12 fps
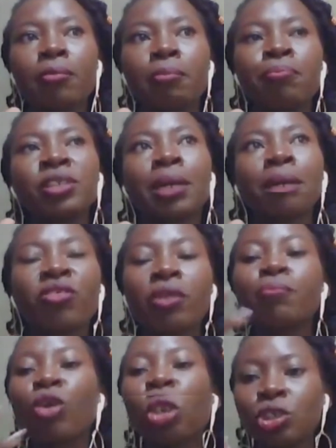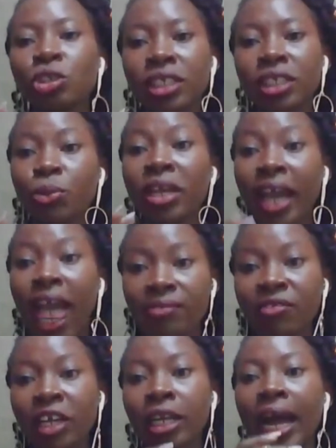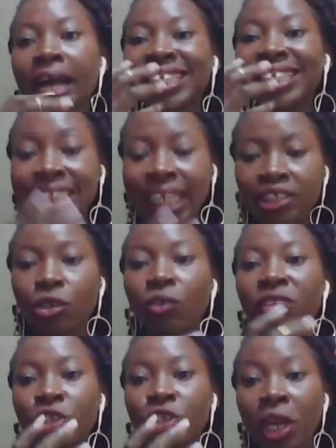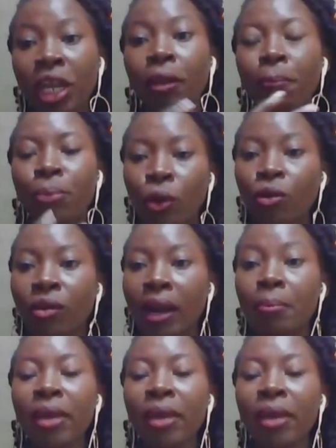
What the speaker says: some of the modules that we cover at the start of the training program,